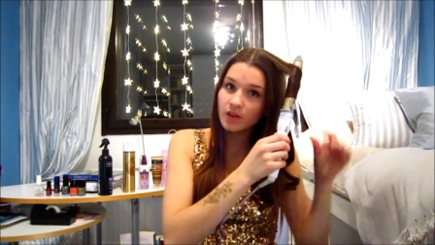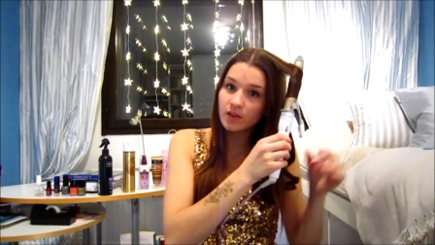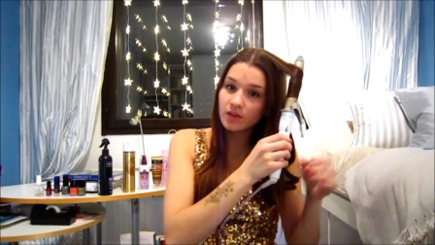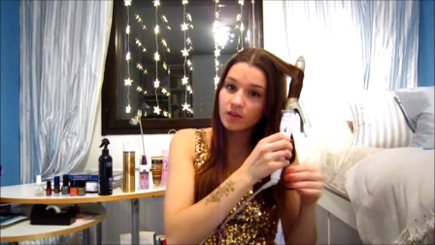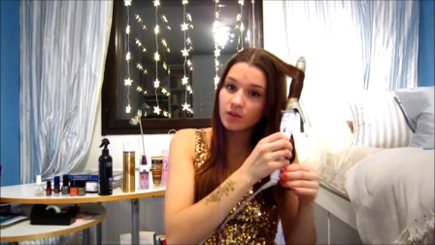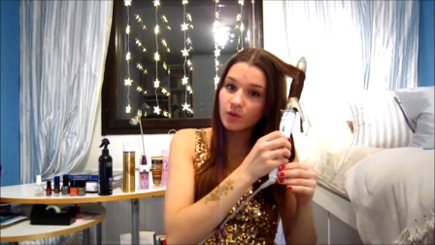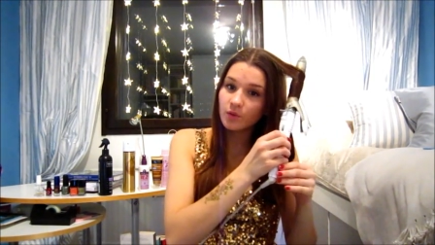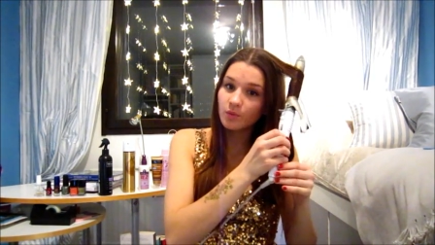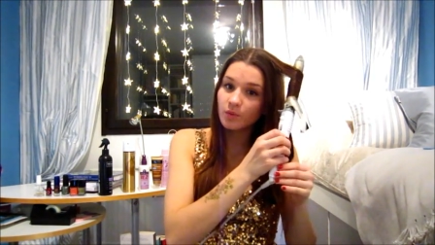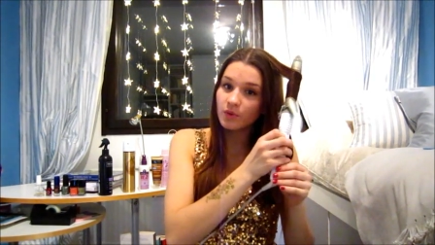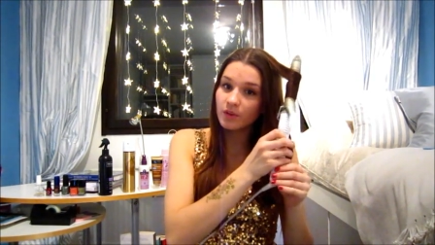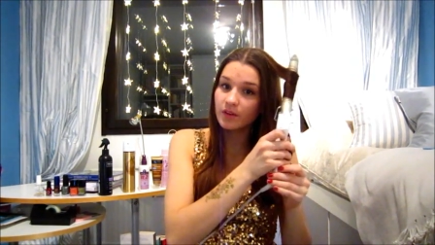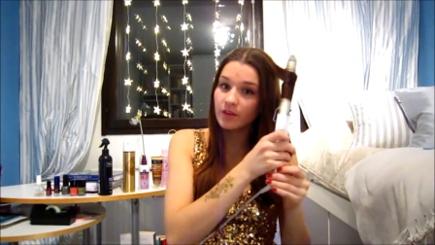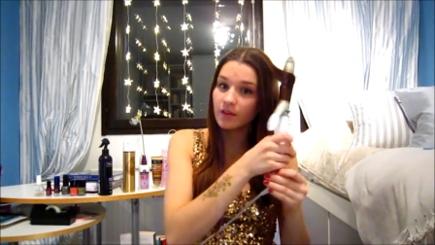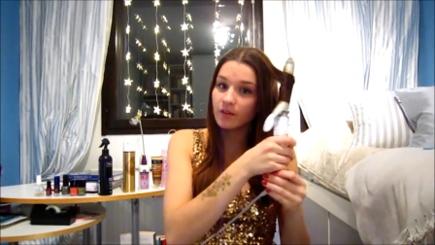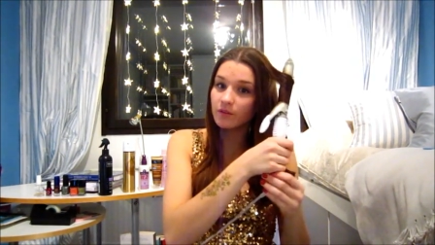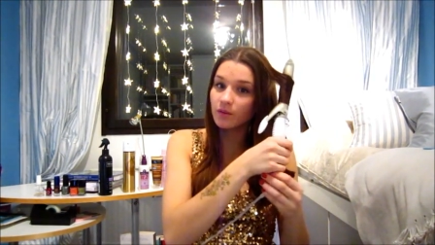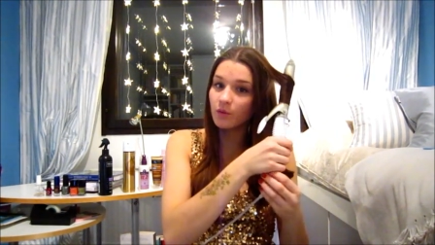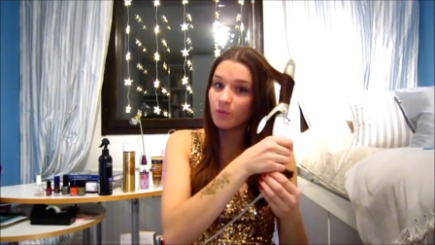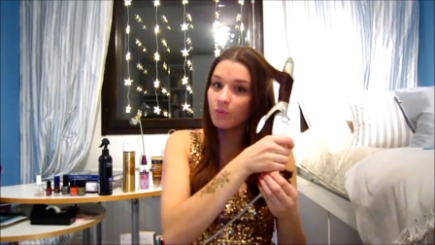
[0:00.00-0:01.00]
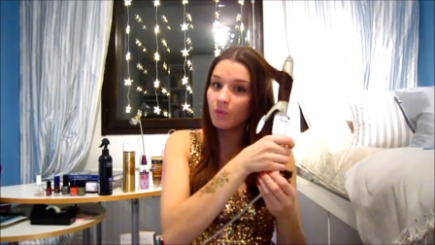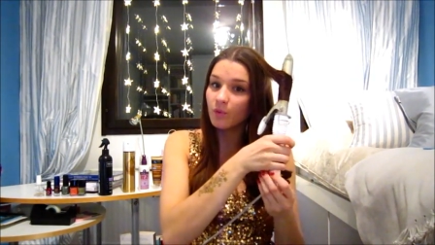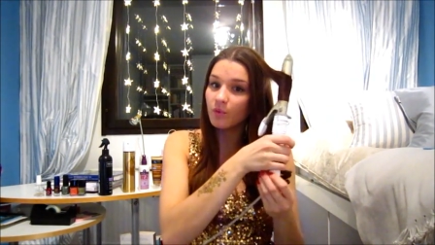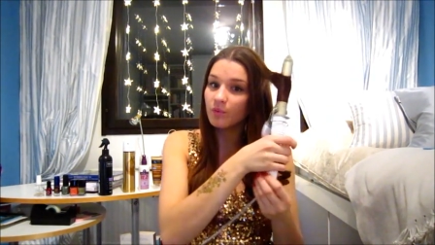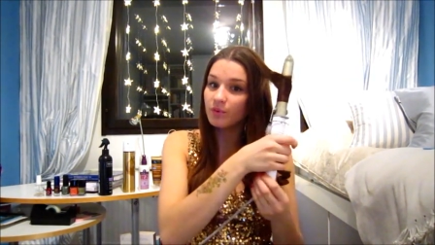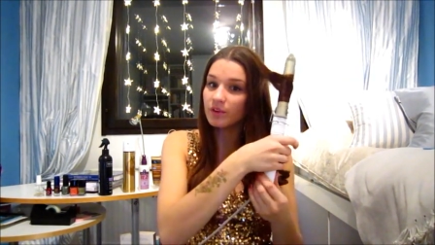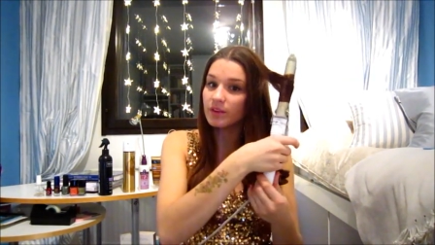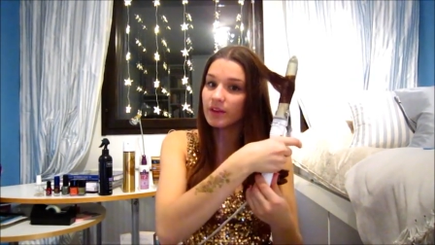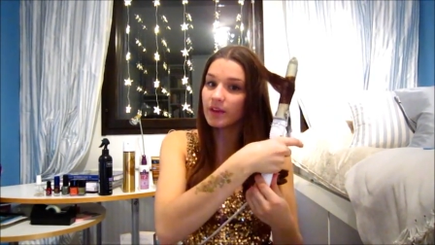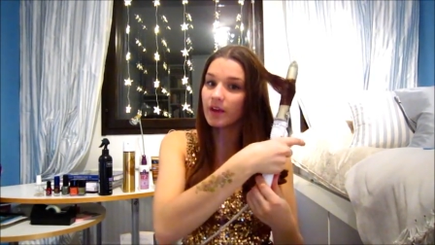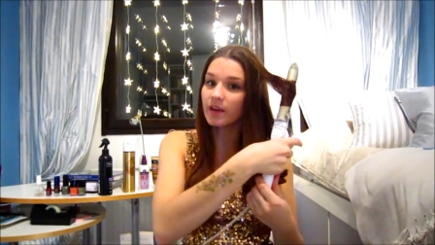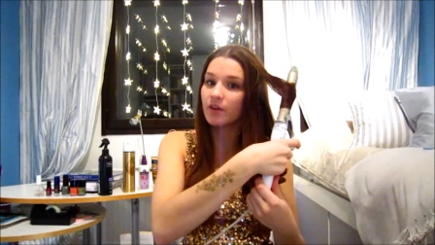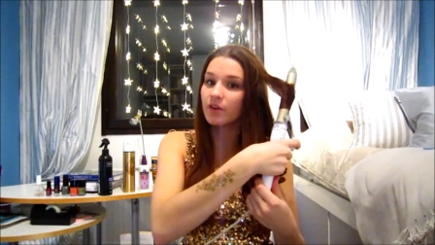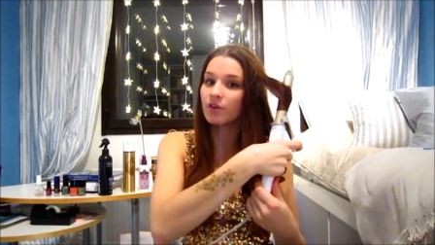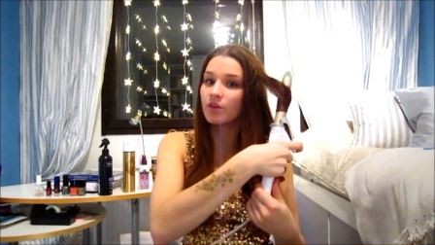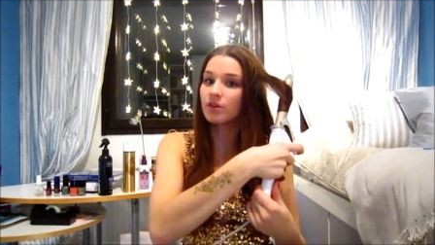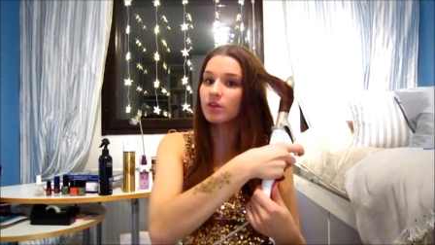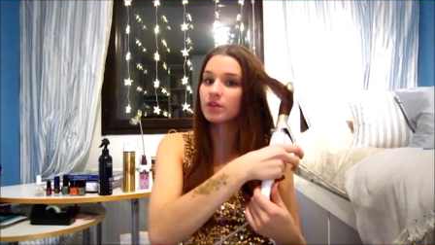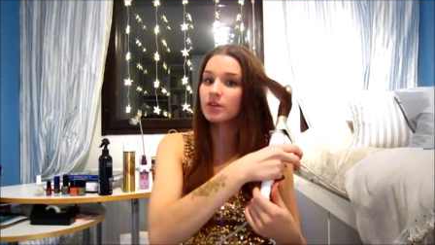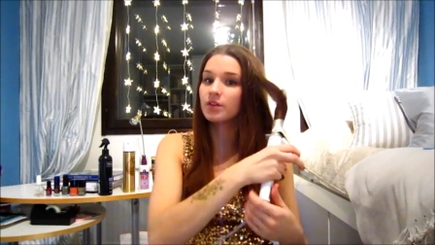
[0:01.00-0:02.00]
So it won't really get
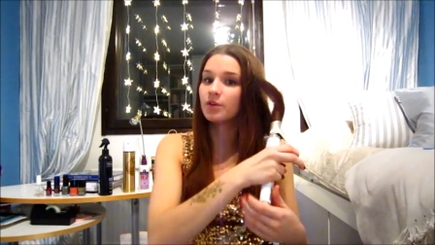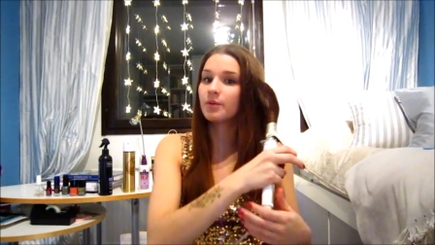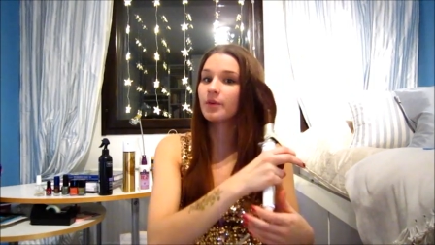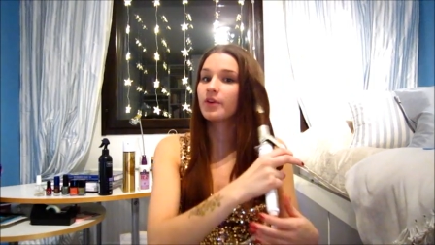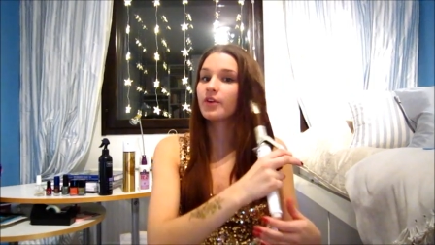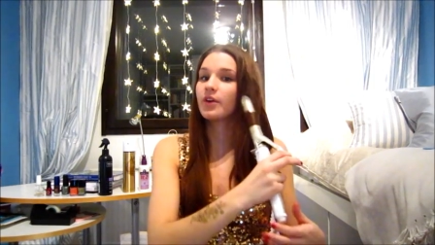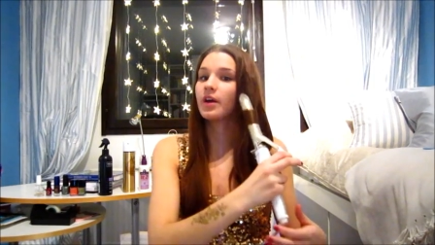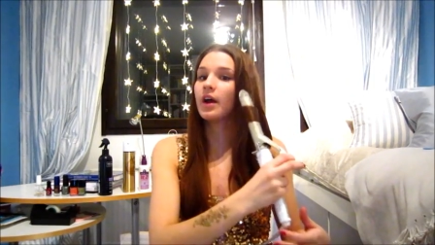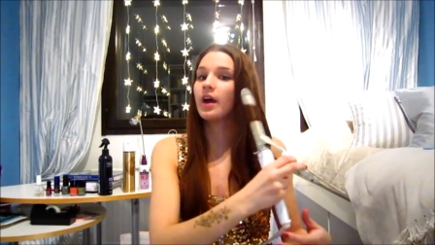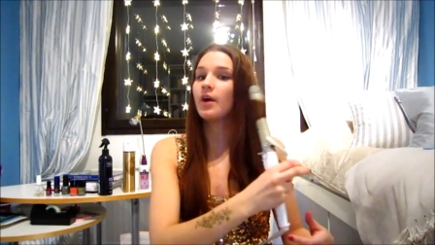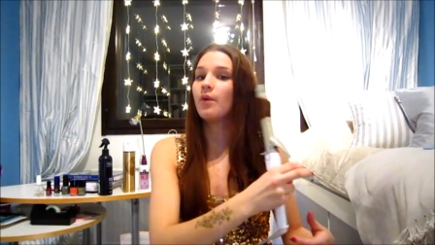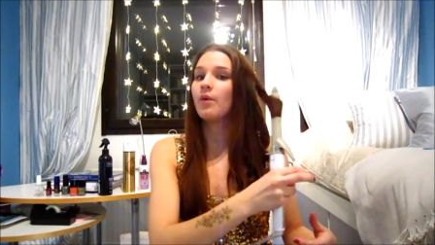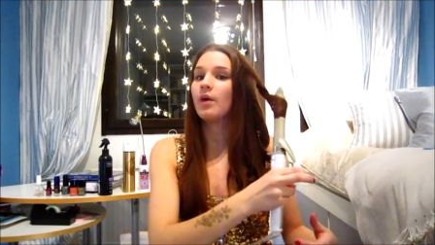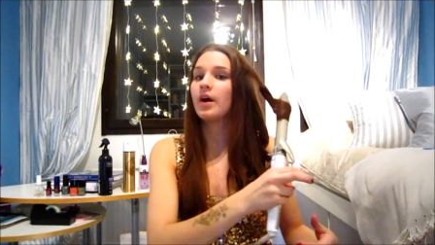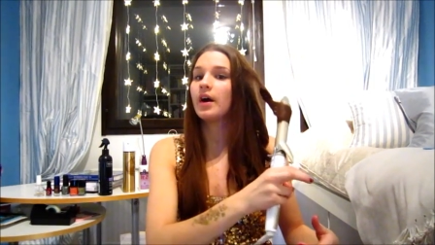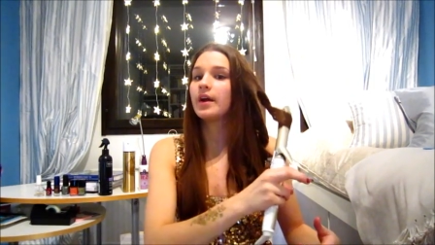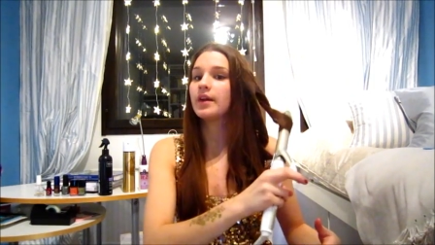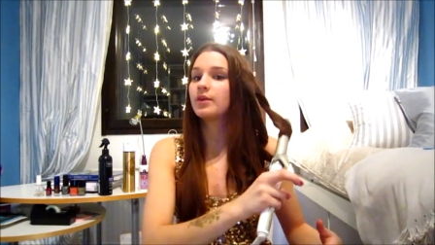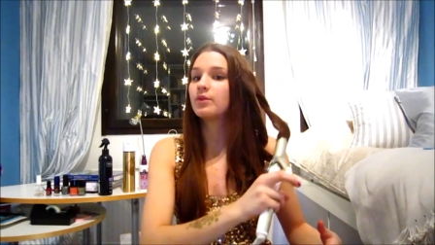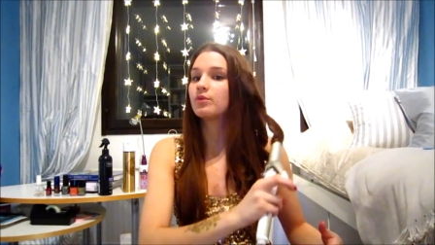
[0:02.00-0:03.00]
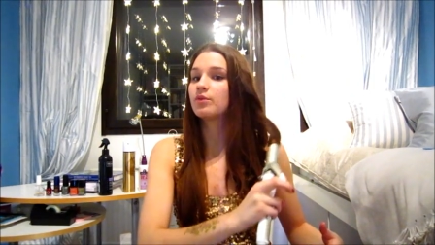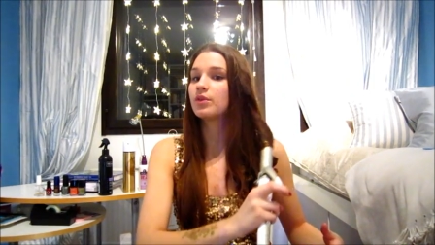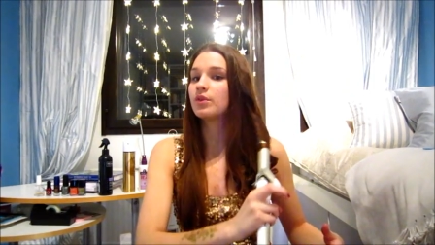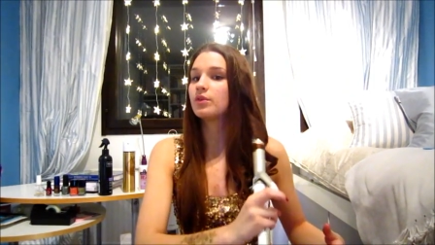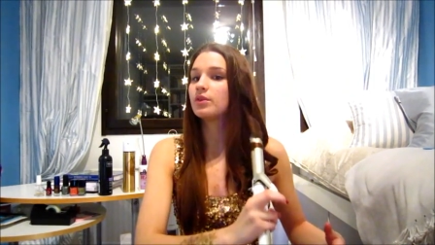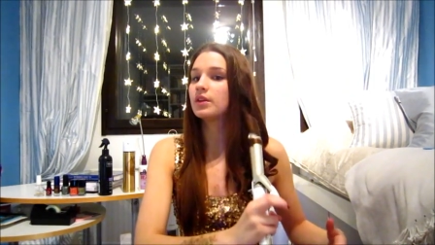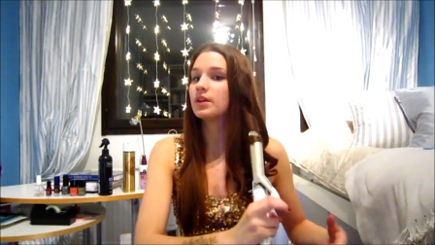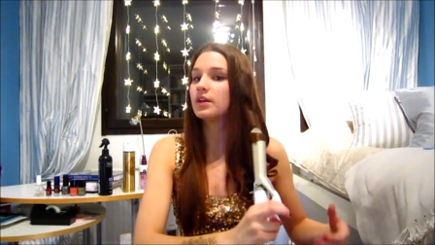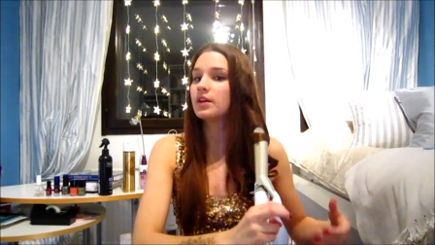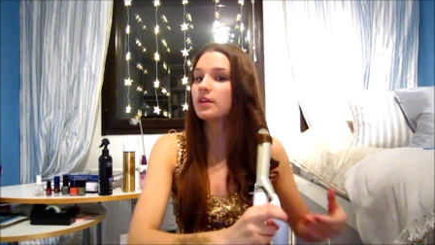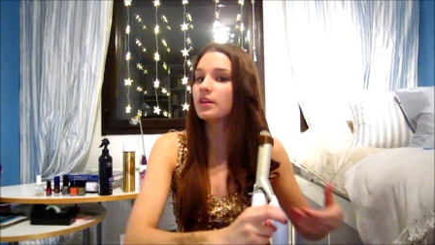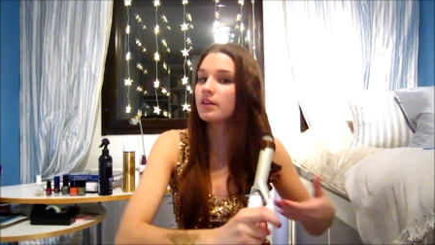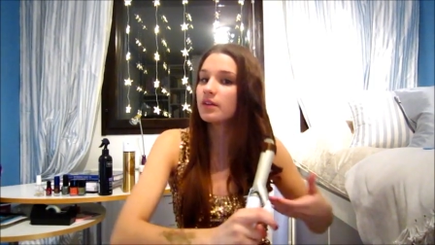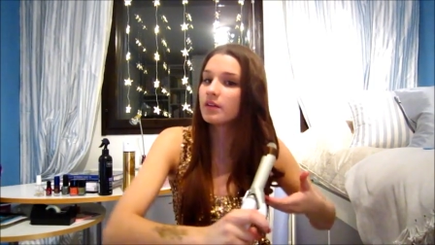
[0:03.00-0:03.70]
curled no matter how high you roll it.